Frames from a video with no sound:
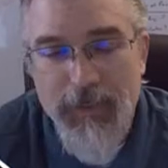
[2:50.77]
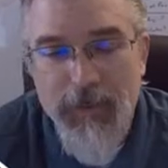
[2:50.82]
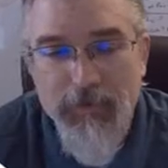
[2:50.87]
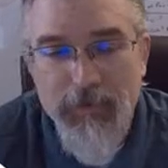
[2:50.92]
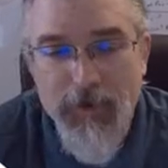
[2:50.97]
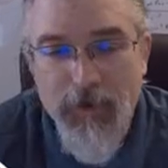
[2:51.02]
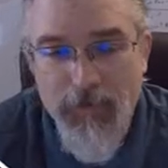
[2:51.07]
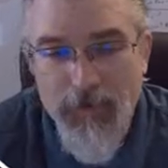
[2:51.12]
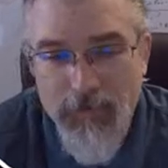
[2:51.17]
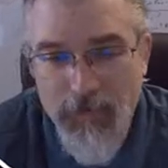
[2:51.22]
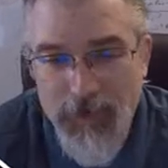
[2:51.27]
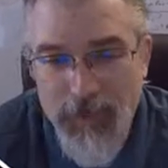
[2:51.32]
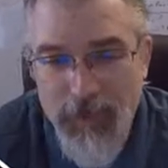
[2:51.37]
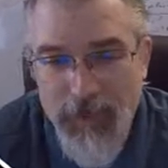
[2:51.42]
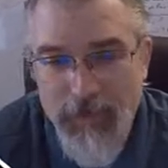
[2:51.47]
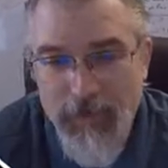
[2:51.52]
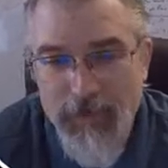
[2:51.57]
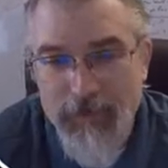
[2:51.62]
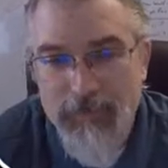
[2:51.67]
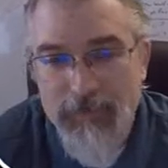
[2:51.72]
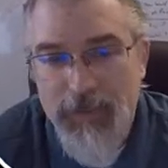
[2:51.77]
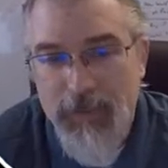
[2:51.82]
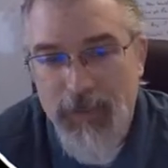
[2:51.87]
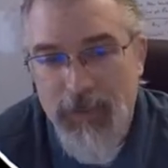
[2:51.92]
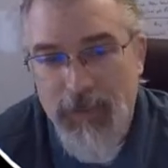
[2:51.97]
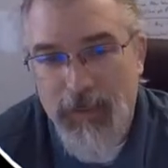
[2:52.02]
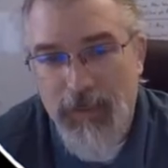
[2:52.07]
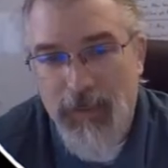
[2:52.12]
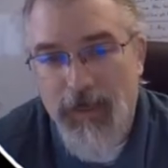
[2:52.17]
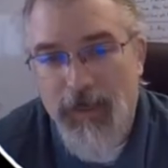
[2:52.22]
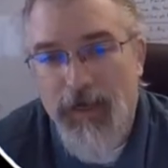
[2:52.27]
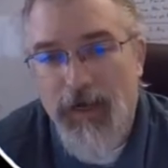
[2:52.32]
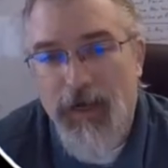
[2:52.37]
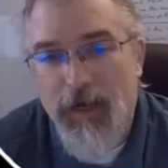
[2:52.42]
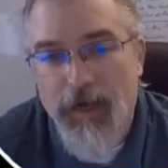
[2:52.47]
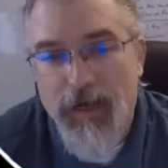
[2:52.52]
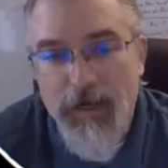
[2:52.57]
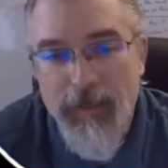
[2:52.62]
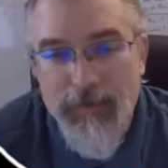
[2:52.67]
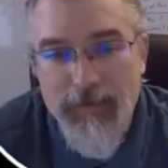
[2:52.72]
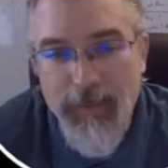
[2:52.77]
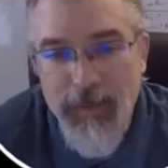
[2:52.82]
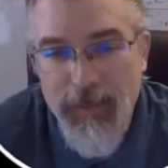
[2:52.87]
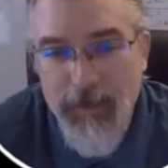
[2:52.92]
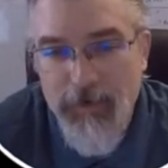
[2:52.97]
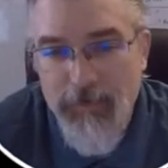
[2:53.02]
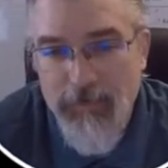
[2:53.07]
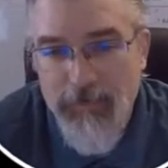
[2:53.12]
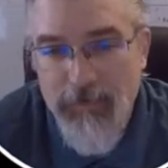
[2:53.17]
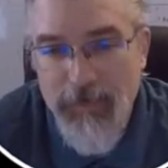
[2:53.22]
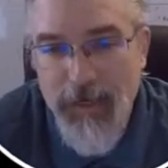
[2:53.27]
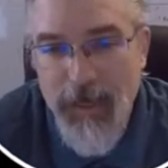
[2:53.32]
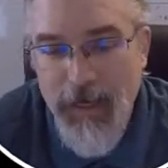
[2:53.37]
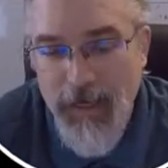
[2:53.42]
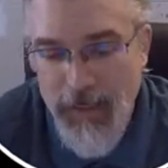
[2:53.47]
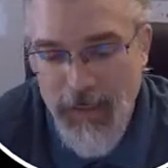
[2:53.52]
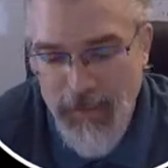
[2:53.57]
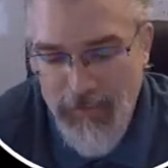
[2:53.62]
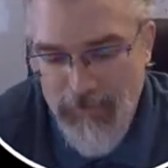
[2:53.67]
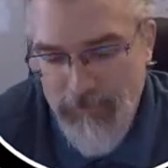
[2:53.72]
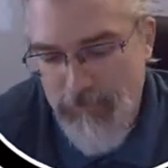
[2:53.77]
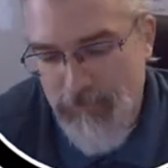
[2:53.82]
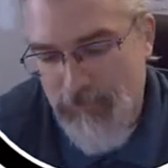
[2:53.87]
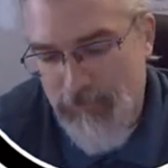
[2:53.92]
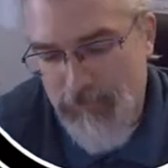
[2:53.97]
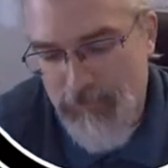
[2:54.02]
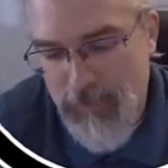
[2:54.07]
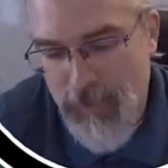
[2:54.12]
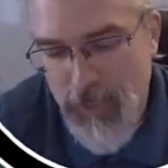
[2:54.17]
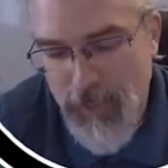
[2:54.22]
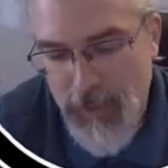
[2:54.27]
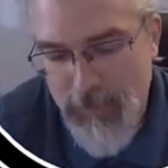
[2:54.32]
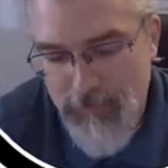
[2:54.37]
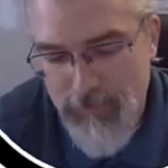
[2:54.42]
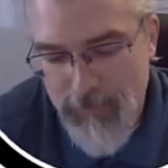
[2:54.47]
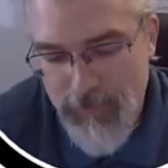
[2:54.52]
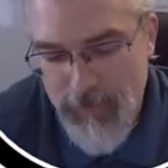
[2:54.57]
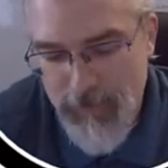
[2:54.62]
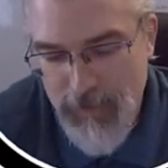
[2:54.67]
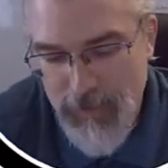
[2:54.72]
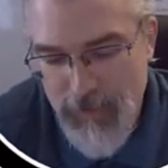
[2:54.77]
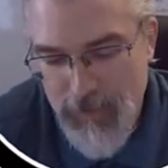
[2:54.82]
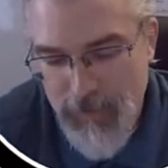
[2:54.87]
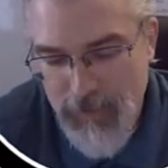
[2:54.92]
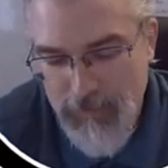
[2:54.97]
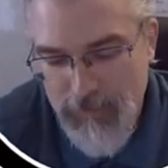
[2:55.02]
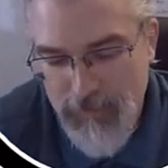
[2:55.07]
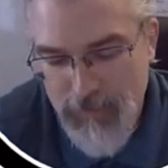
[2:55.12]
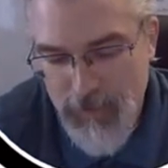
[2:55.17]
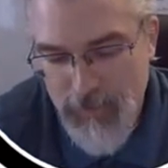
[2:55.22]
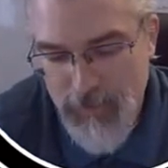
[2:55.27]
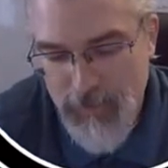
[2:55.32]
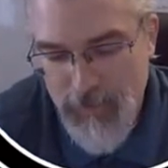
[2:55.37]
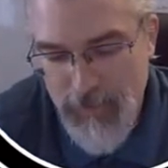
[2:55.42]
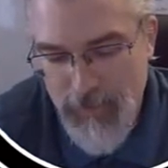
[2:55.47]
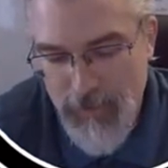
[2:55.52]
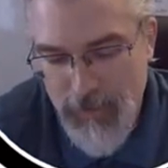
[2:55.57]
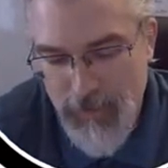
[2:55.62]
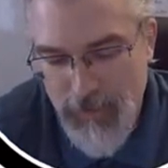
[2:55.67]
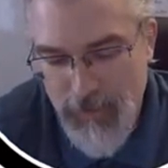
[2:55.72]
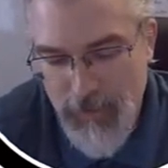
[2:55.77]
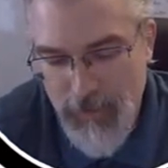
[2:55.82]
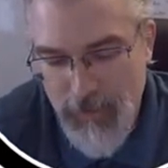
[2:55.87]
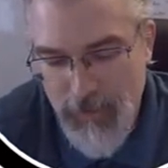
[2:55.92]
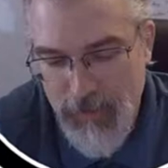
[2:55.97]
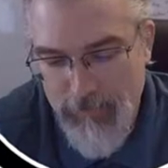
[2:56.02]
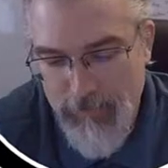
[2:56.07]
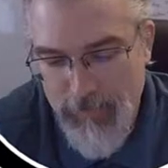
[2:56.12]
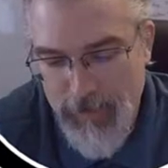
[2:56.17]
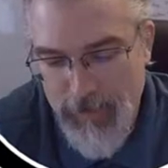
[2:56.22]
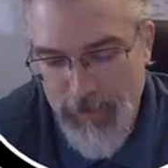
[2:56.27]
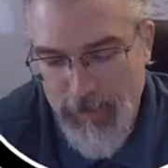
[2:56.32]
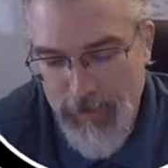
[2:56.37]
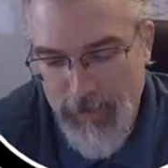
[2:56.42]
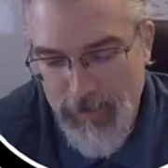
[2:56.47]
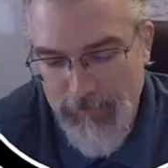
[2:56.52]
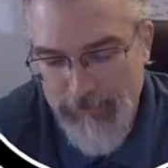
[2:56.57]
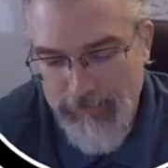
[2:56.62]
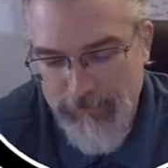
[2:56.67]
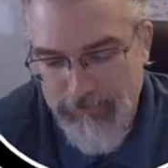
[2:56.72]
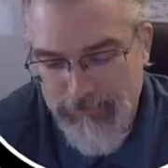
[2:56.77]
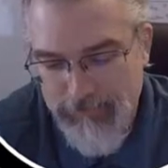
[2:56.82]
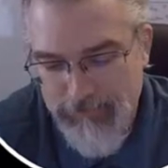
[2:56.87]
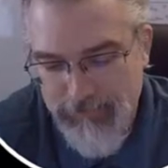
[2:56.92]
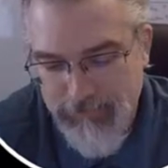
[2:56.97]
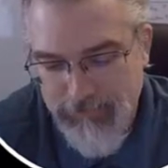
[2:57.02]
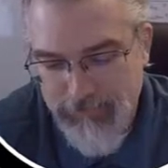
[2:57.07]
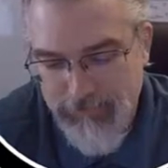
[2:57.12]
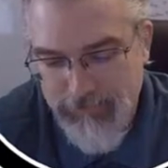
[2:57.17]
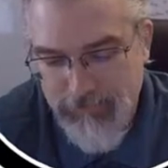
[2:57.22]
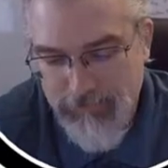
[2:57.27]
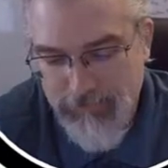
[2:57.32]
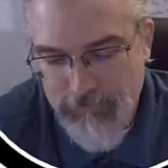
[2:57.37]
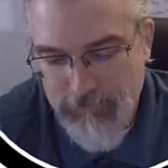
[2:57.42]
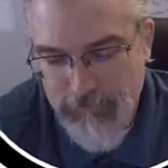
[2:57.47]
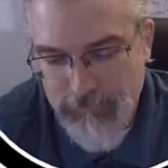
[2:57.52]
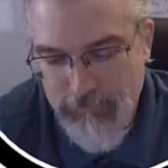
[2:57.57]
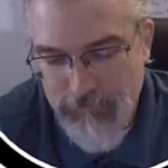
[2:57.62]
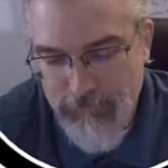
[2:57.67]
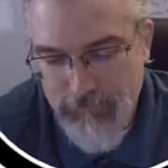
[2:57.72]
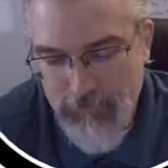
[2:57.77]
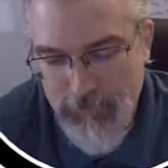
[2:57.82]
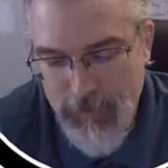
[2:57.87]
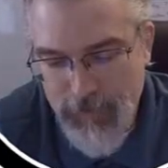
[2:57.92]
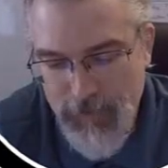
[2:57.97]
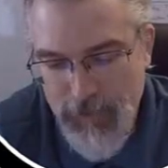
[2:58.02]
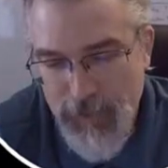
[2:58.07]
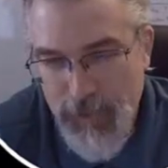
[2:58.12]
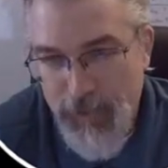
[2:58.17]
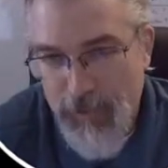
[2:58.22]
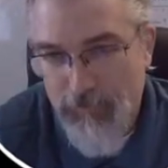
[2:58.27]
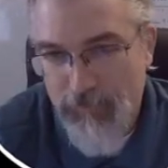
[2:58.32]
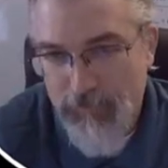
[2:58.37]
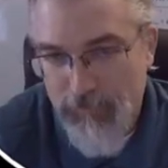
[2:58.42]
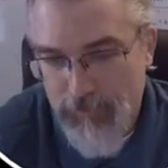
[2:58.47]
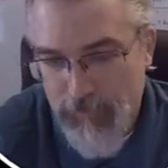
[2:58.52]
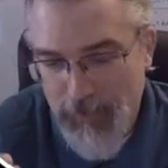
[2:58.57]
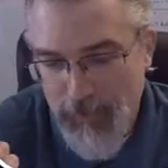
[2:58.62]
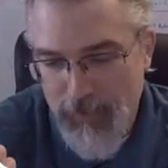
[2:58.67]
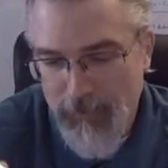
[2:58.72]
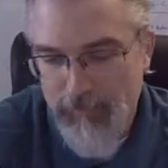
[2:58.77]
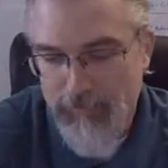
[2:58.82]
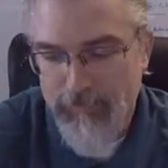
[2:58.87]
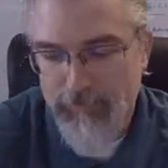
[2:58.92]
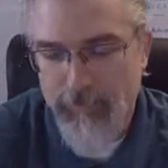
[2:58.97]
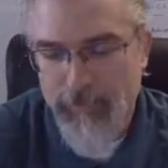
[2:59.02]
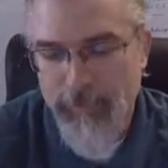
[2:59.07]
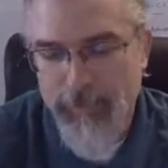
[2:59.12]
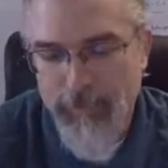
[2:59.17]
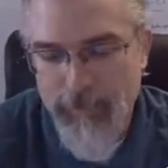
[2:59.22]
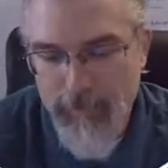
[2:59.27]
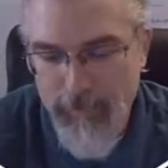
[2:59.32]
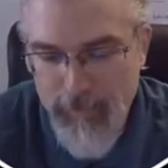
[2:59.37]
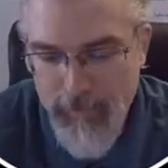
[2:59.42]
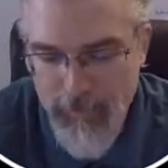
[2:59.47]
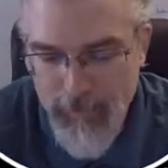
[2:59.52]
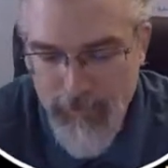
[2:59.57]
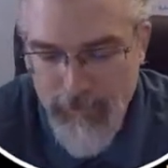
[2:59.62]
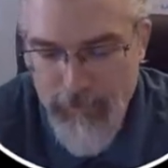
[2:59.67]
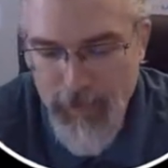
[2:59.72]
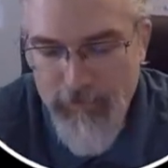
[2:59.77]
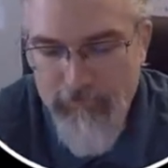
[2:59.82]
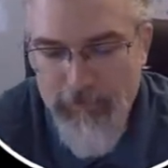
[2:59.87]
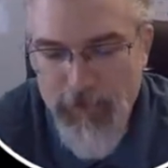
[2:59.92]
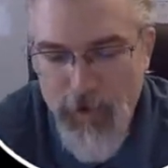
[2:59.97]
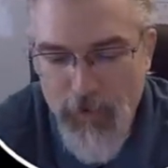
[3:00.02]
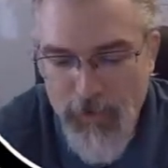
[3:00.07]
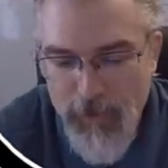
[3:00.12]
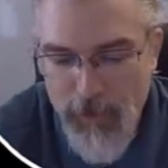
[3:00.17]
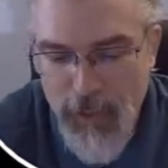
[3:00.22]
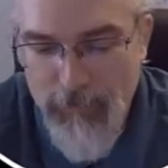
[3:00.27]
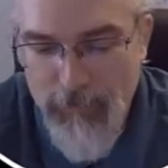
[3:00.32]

there we go. 300 uh, down, nine up, and also on my um, I have uh, my phone here.